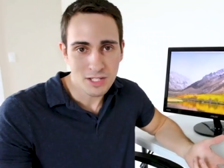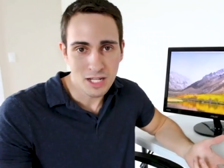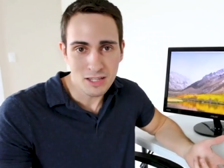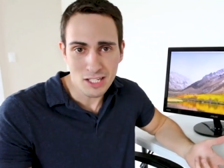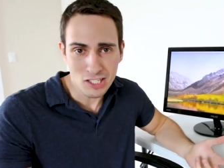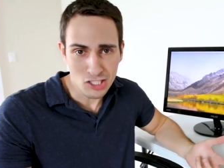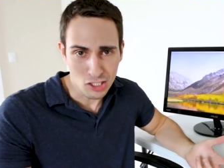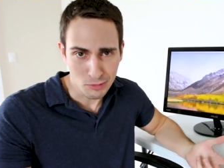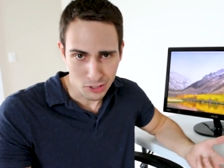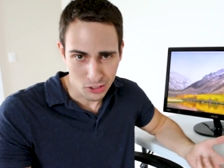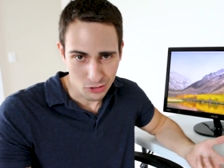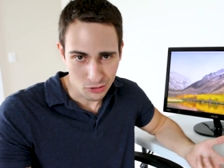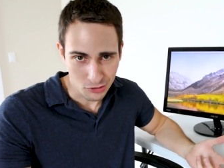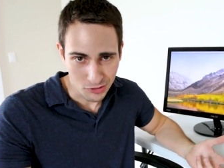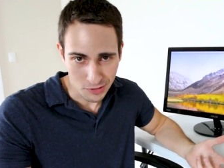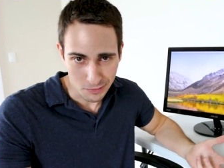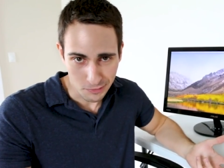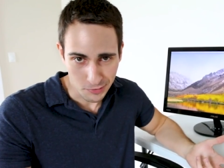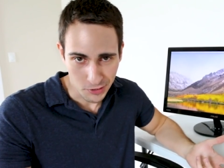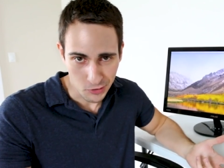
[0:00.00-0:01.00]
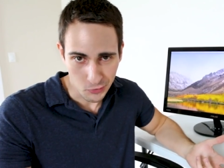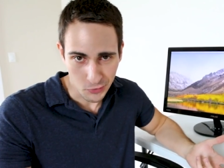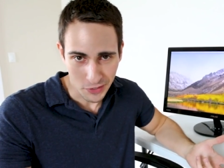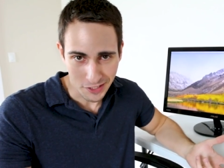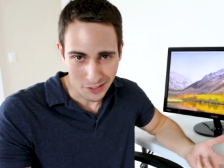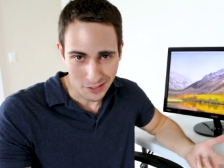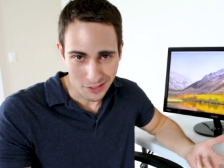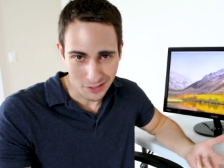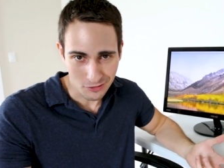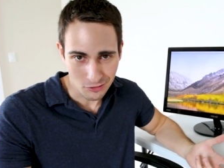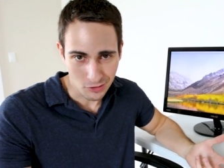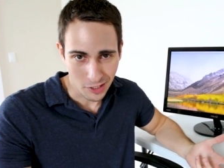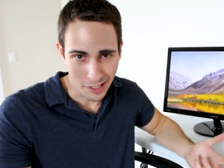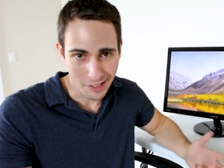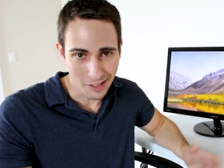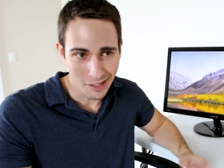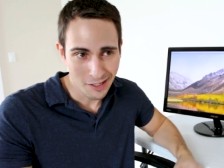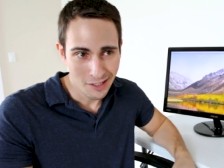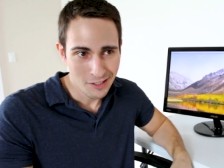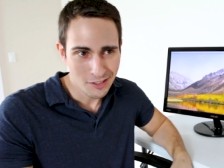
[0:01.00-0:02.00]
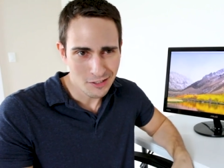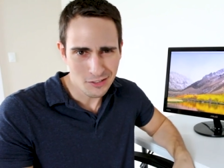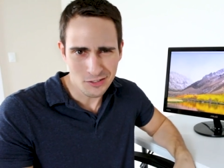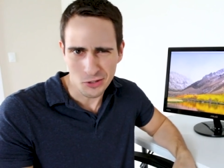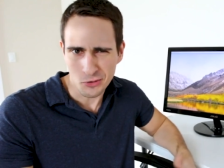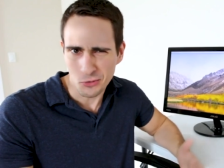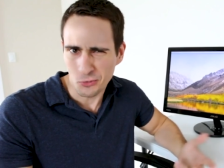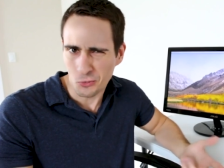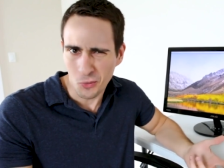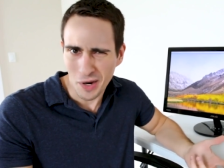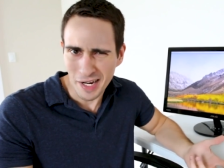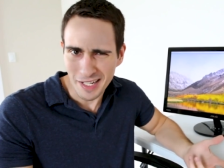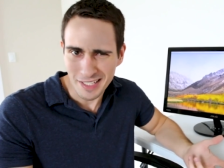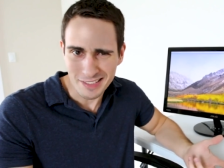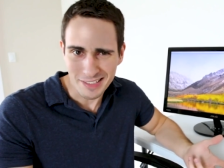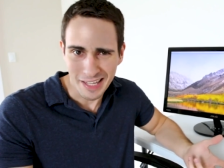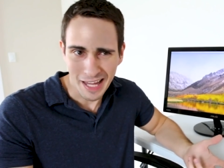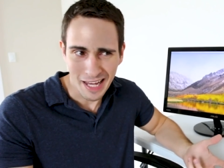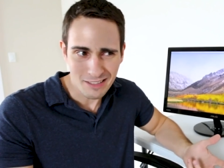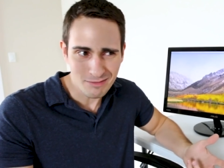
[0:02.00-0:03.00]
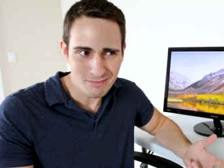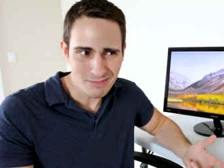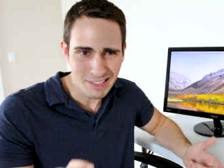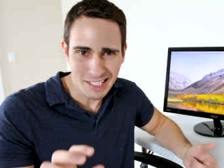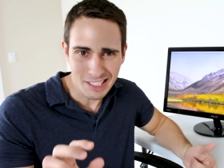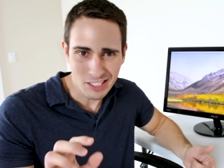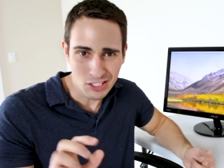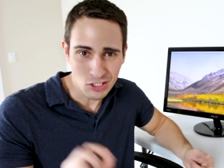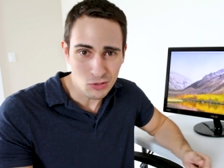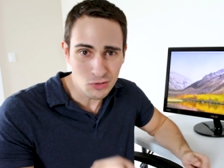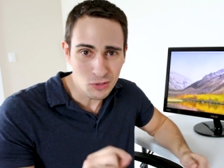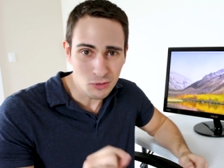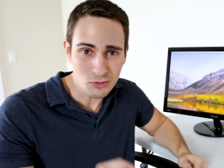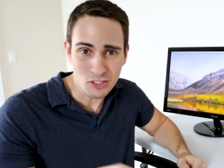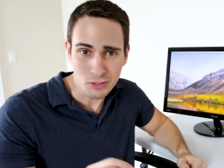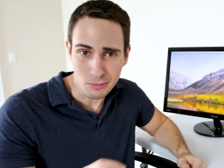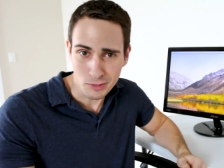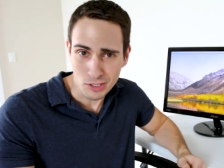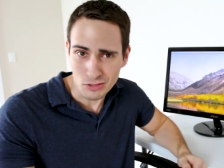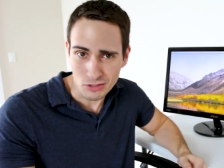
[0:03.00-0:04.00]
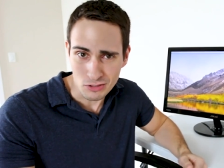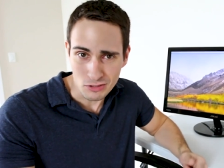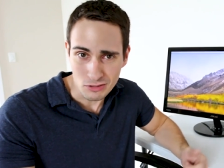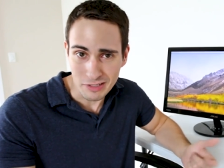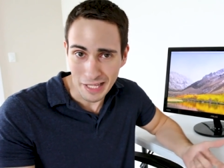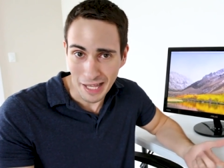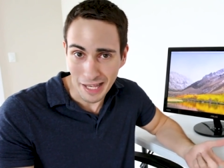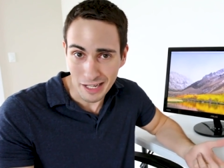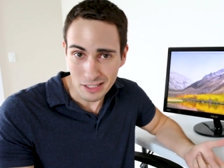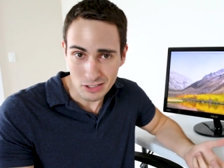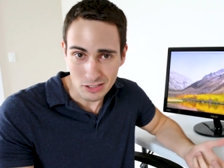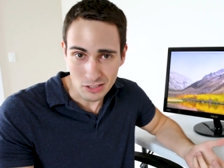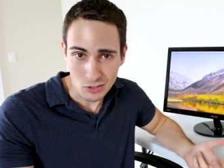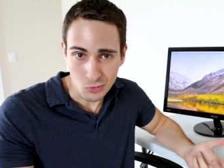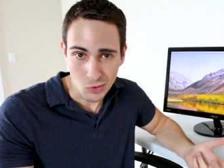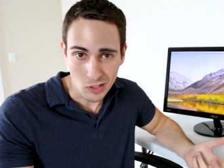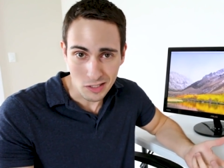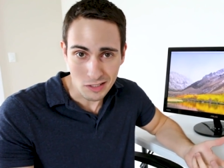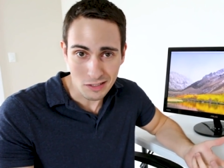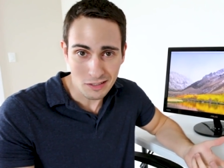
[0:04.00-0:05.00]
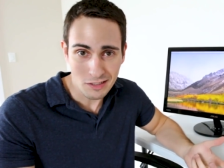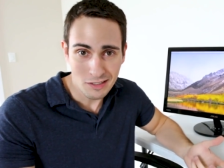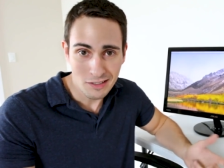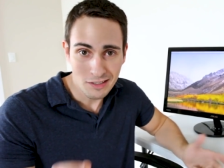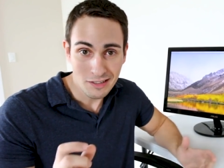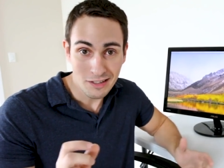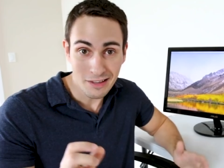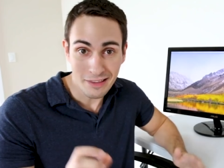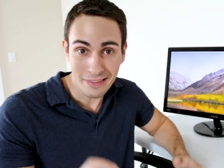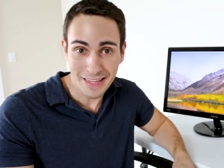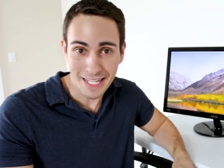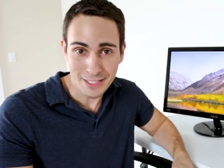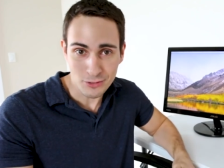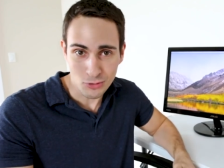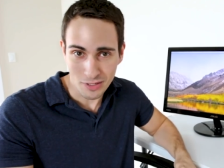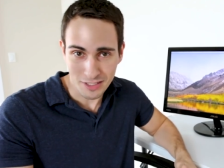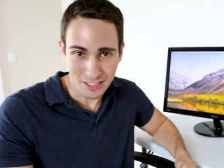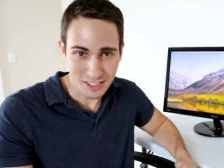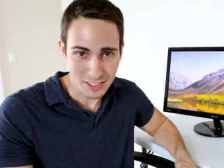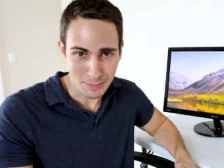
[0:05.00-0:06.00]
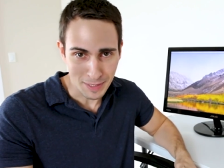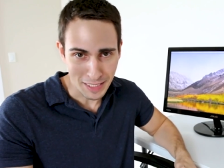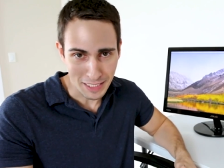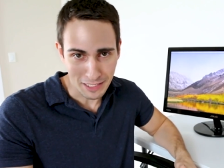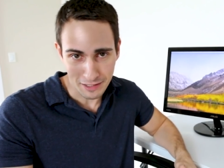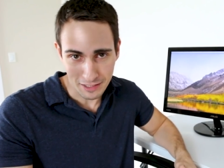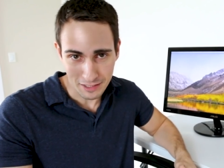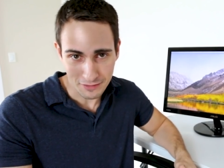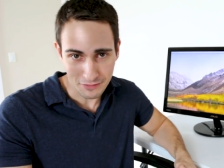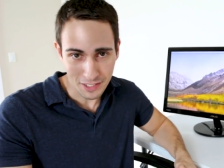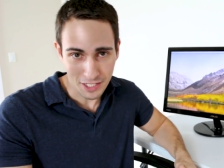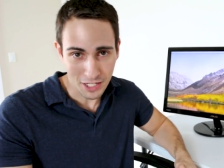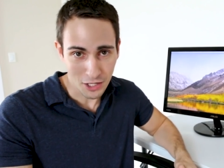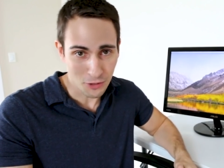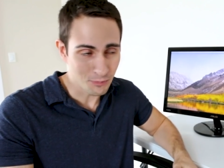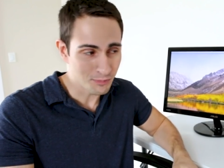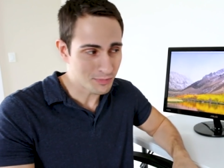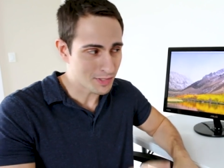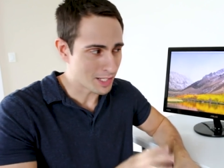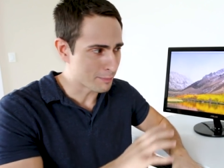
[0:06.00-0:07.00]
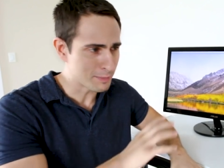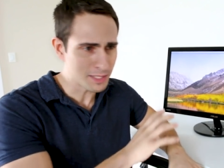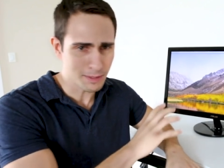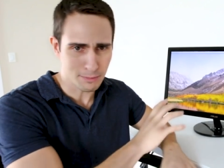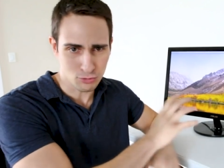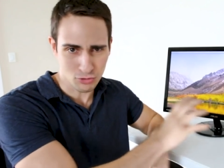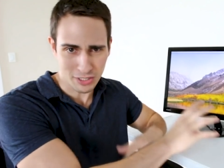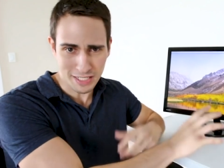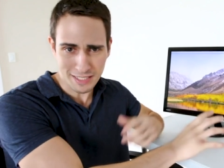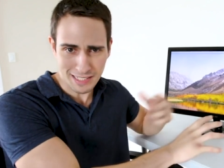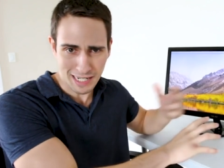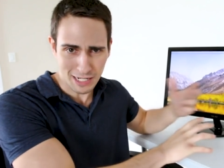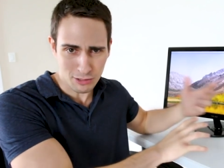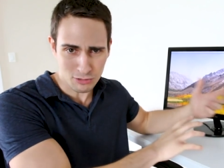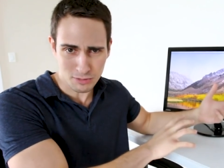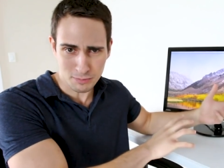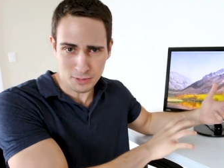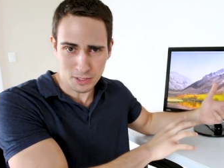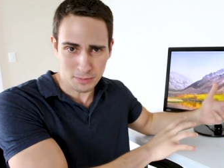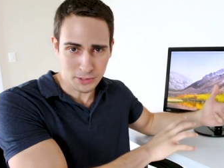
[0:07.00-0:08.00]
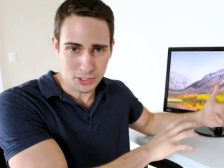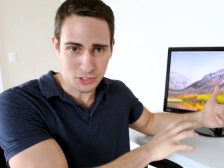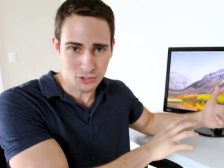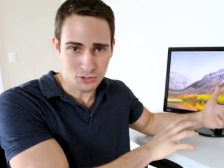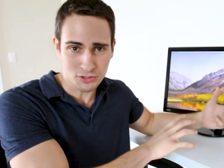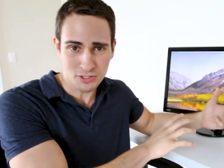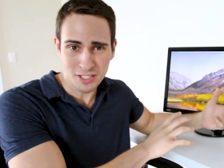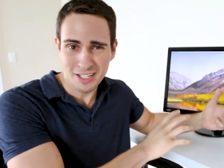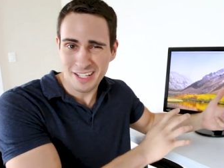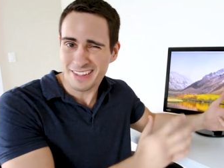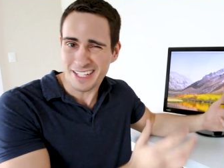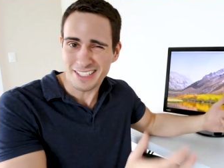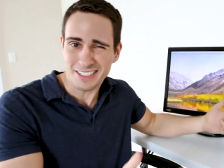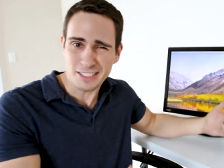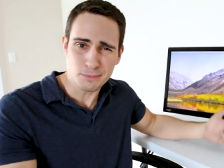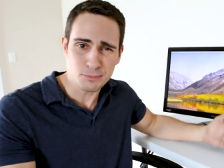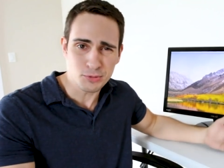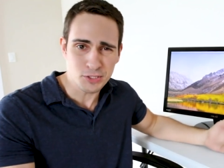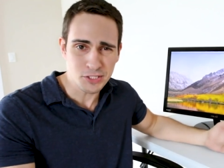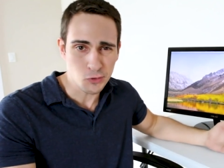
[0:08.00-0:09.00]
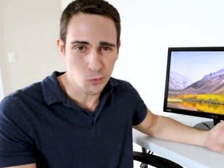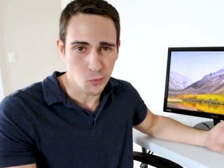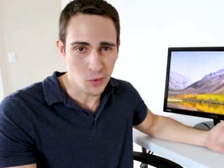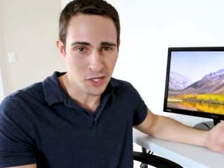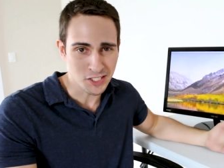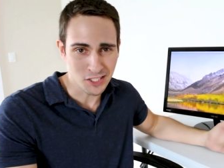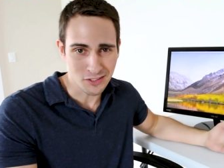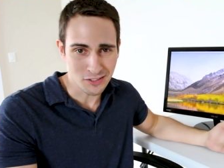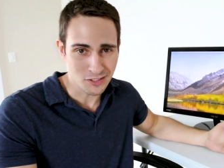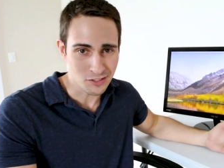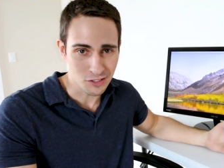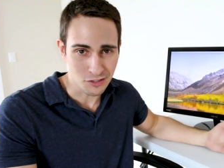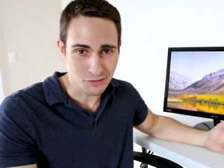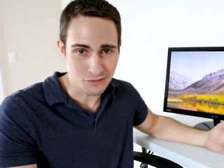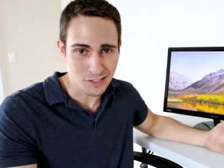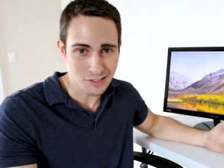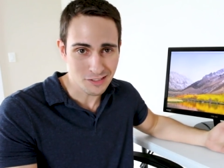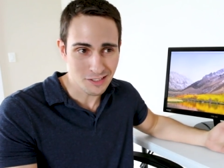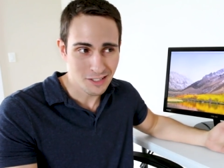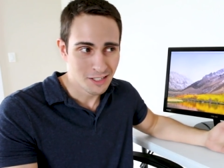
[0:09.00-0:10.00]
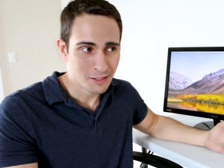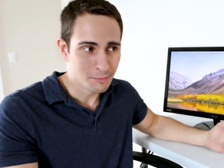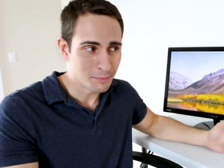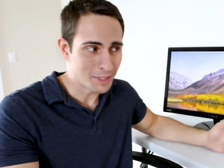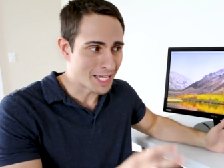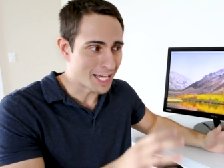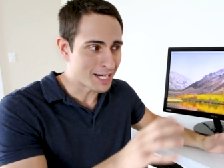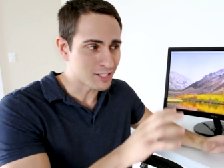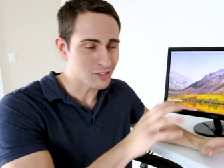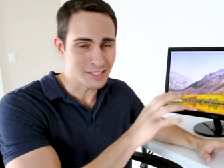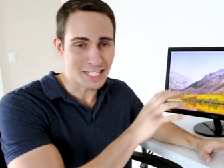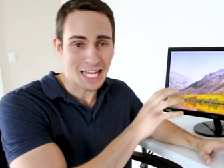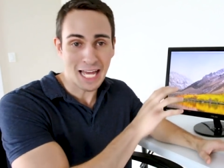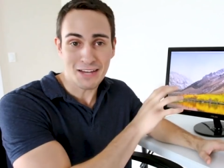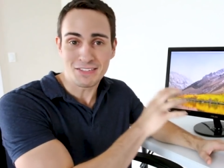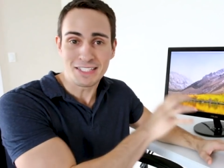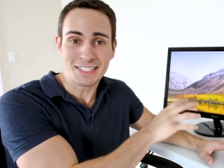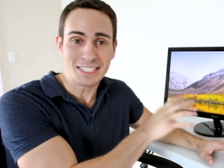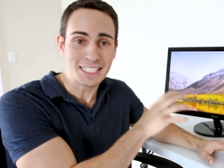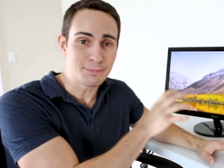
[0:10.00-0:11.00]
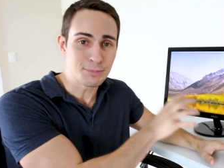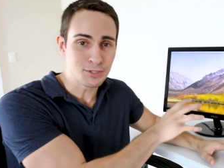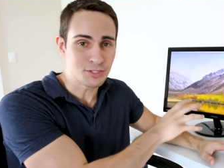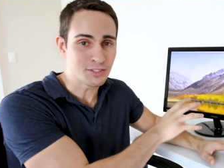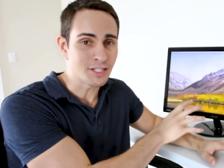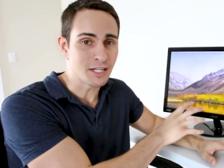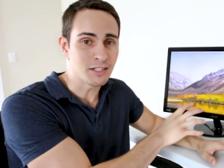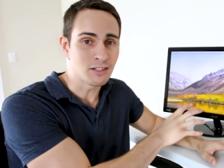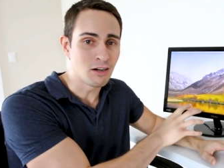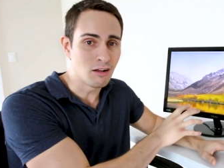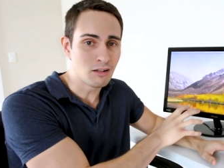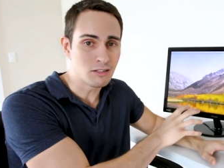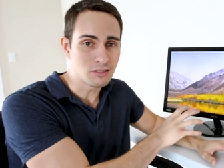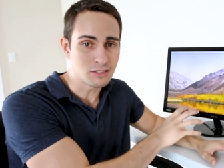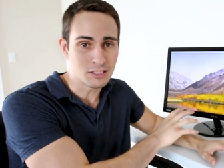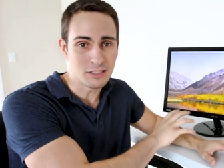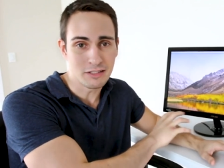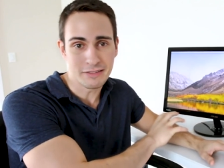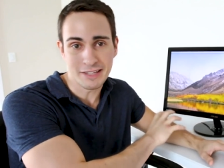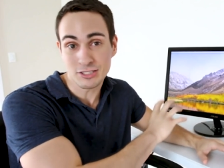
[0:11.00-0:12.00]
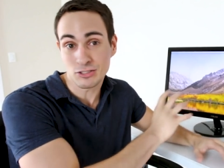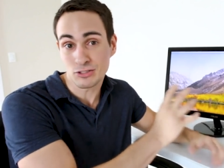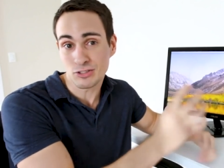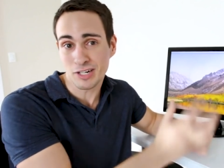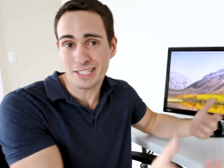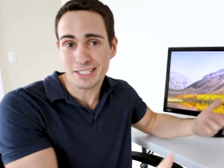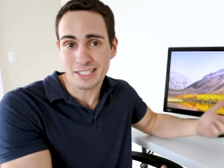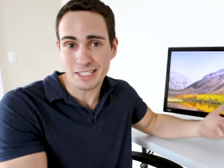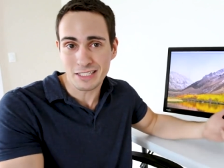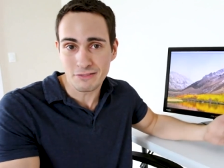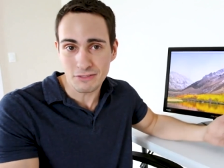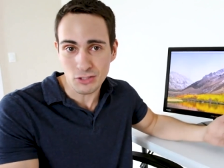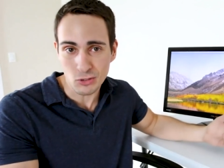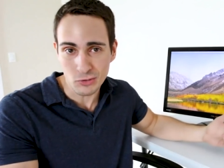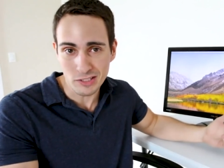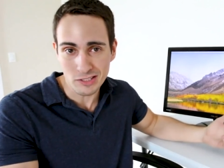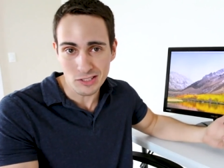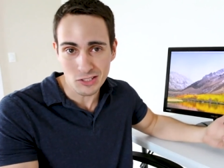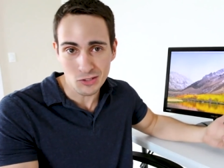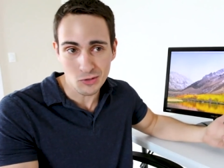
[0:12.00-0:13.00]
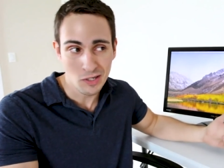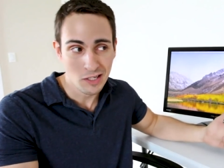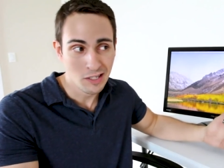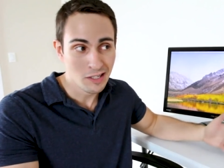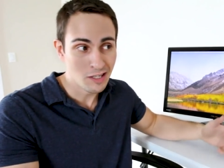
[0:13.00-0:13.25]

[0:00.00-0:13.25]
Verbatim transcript: A lot of commercials seem pretty weird, right? So why is that? And do those commercials actually work? That's what I'll explain in this video. I'm going to break down some commercials that seem pretty weird on the surface, but actually have a deeper psychology that's trying to influence you